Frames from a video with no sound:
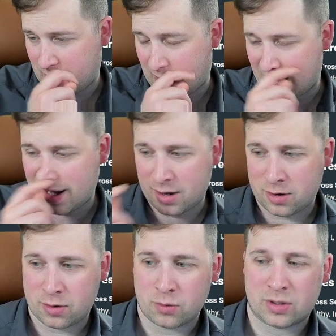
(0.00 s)

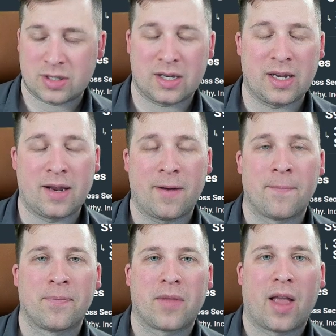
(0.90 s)
AUC
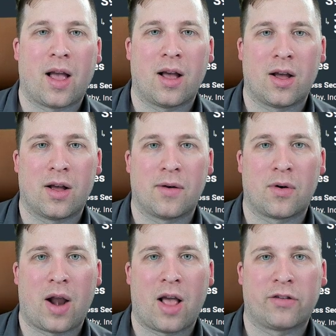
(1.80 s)

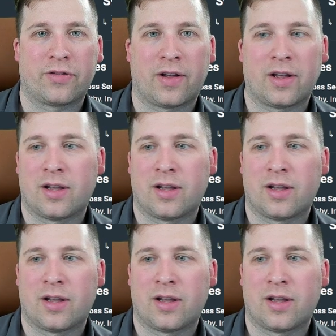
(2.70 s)
or Alpha